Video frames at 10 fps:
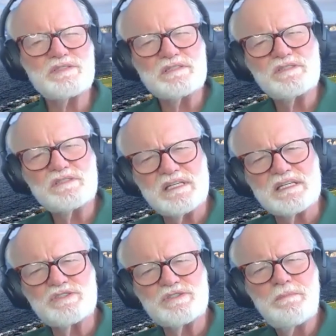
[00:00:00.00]
And then
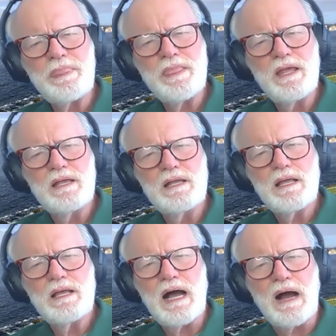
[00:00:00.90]
question six
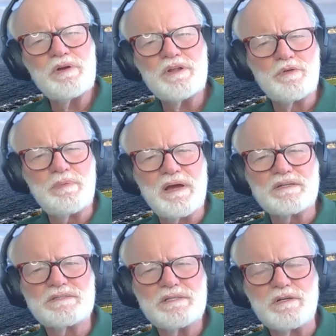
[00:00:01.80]
I
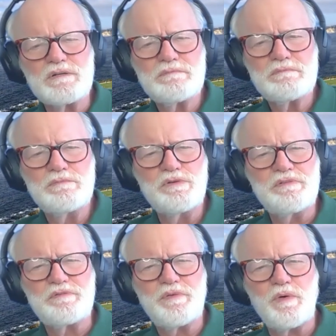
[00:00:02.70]
want to do better
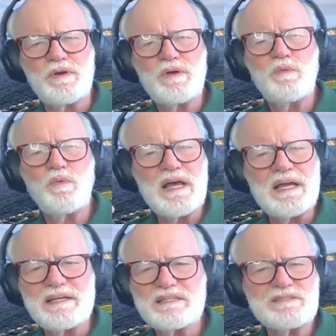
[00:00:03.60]
too. Moving
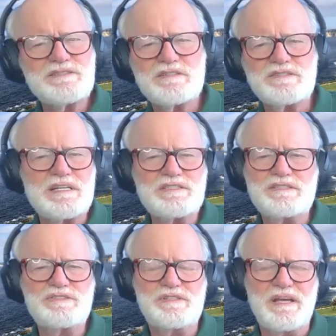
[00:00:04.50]
forward, what ideas
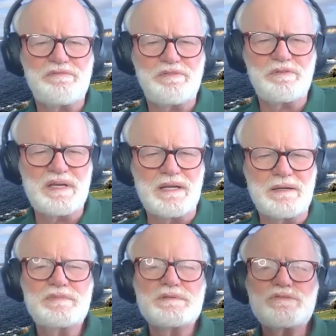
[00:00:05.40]
and suggestions do you
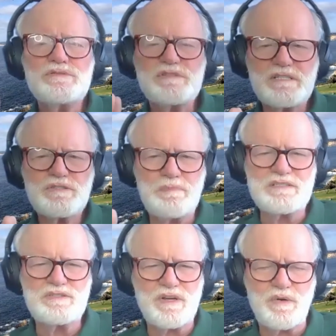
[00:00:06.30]
have for me?
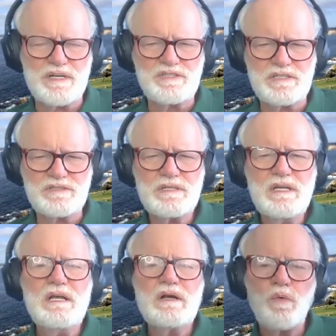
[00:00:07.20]
Six basic
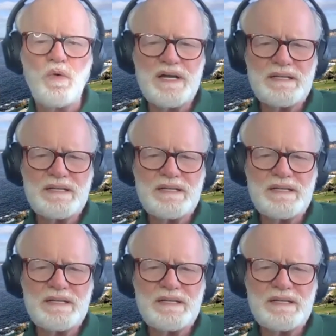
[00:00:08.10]
questions.